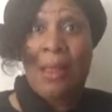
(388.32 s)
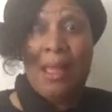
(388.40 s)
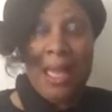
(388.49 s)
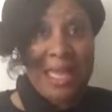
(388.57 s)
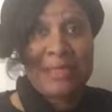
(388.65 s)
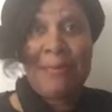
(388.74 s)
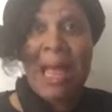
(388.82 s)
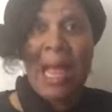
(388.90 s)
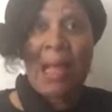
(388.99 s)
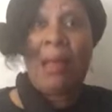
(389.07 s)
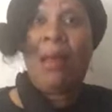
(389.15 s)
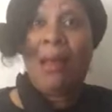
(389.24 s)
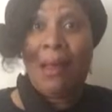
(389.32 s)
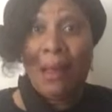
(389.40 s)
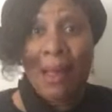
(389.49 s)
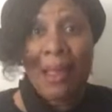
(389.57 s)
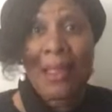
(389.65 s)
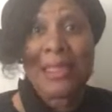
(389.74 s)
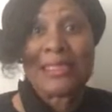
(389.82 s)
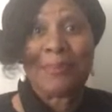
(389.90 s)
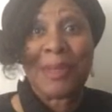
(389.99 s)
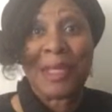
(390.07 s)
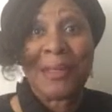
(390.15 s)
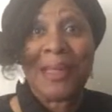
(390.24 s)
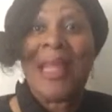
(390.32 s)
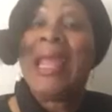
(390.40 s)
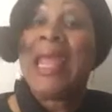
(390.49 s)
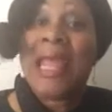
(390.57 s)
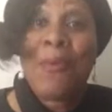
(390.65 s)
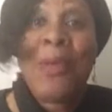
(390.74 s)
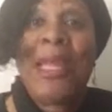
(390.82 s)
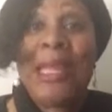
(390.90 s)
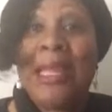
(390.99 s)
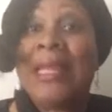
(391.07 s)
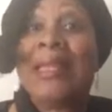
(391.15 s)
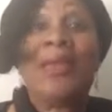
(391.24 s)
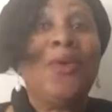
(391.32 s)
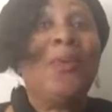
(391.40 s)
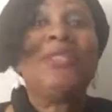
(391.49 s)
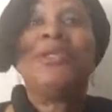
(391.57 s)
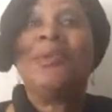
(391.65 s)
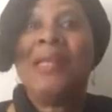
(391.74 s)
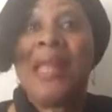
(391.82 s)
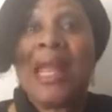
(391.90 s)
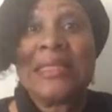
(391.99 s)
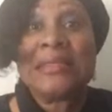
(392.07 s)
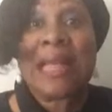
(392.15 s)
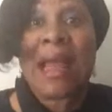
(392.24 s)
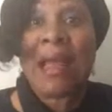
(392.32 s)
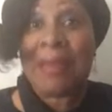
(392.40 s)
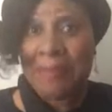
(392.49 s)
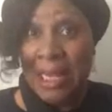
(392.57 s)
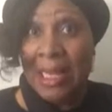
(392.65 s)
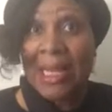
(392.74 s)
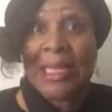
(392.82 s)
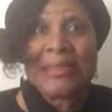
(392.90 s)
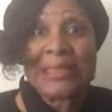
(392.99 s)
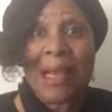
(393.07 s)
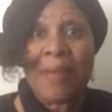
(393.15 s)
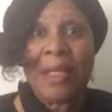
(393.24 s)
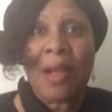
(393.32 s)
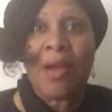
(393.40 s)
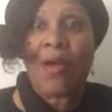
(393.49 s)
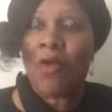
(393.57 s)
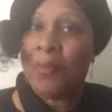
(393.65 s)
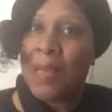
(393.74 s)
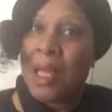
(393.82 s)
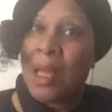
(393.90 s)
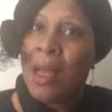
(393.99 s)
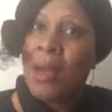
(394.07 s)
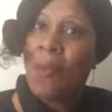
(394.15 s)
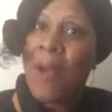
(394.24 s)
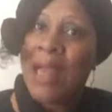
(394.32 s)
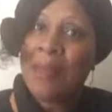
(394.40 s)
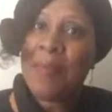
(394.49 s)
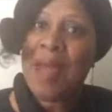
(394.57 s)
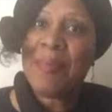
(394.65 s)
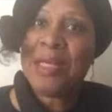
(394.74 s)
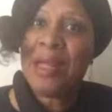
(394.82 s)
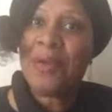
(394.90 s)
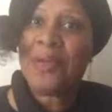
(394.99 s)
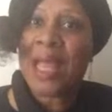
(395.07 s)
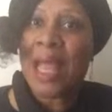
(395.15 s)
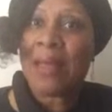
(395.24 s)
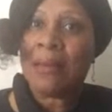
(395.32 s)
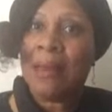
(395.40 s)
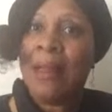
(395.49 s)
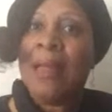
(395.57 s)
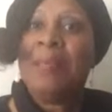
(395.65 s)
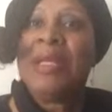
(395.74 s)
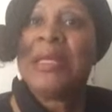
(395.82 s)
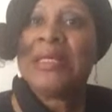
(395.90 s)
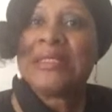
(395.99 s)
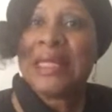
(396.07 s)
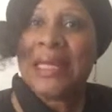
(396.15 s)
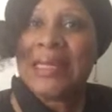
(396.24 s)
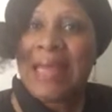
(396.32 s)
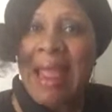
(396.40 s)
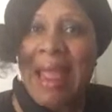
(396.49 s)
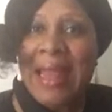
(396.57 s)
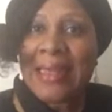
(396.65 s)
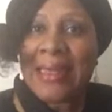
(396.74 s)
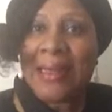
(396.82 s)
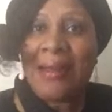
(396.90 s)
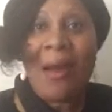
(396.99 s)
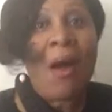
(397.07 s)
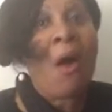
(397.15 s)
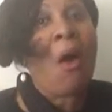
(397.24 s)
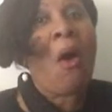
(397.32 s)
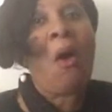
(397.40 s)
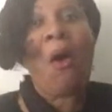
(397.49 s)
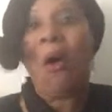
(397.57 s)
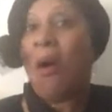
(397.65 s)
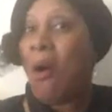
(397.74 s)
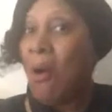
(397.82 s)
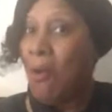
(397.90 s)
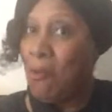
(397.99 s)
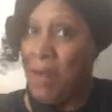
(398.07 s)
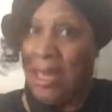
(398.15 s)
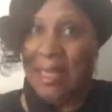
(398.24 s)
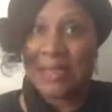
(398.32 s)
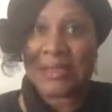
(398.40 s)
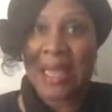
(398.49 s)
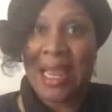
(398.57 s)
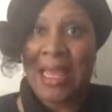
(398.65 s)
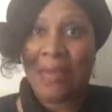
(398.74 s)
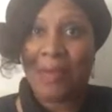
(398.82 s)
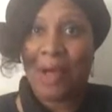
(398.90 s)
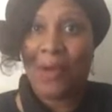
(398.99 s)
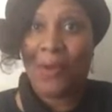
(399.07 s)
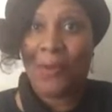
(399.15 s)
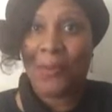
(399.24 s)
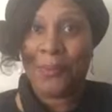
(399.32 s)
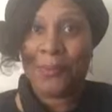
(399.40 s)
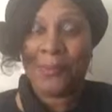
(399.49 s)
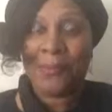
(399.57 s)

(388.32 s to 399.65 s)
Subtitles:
He's my husband. And when he get through with you the next time, he's coming home. Why did mama know that? Because her daddy always came home.